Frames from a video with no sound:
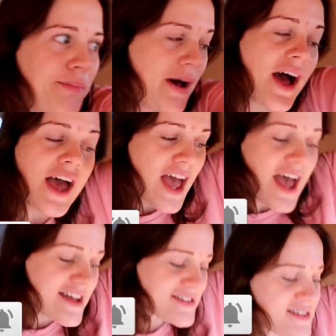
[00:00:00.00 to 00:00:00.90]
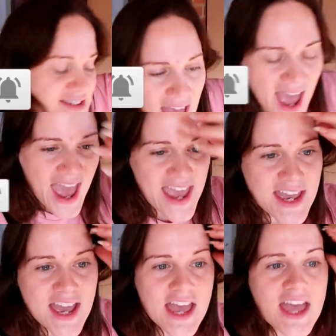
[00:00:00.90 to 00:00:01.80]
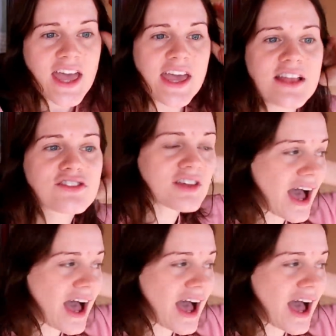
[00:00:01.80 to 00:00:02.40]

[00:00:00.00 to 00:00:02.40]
but today it's